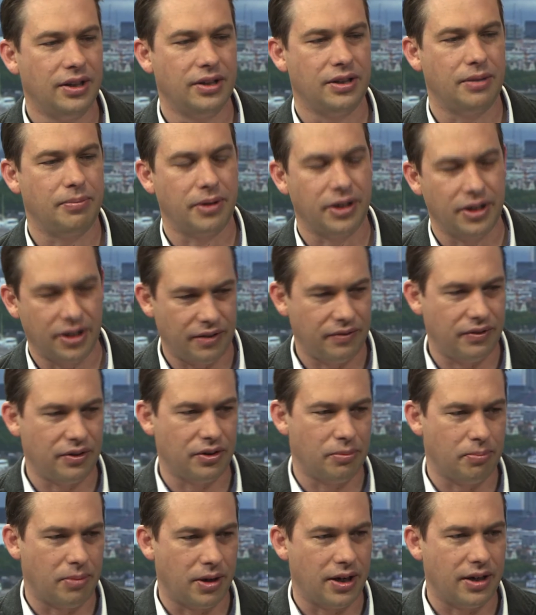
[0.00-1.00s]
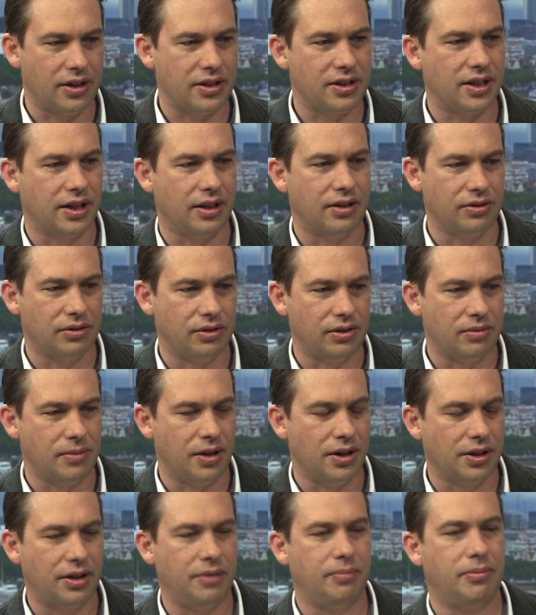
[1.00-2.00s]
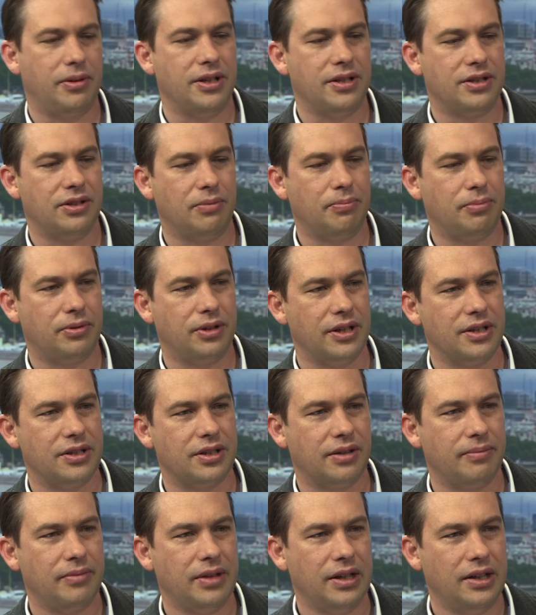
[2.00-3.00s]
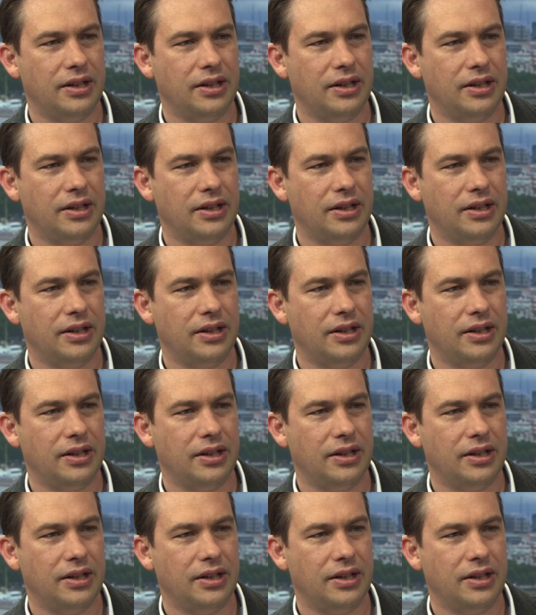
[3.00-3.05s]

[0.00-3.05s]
depending if you're a buyer, seller or a marketplace operator,